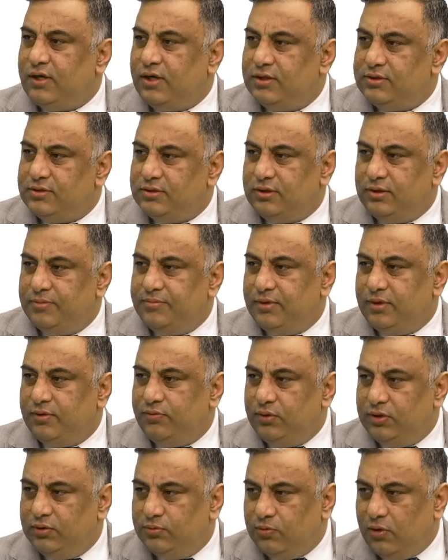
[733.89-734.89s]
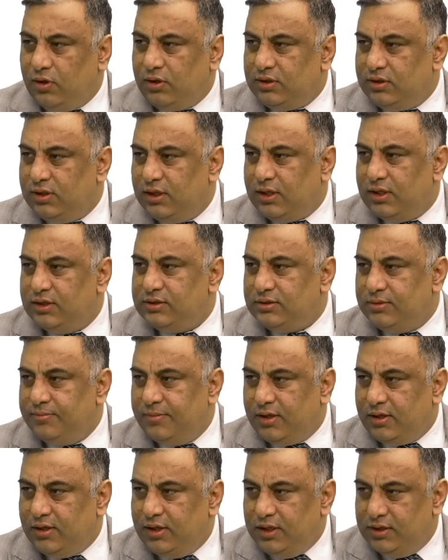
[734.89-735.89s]
customer with what the
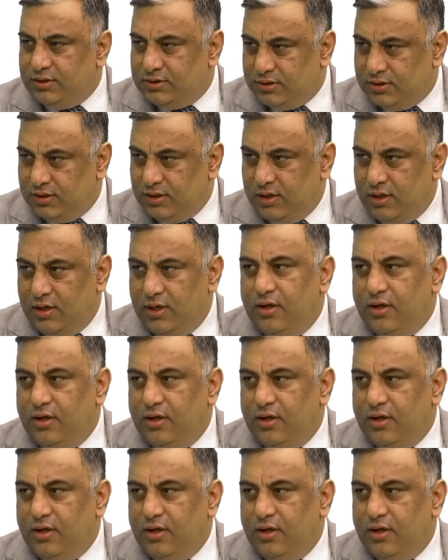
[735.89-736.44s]
customer needs,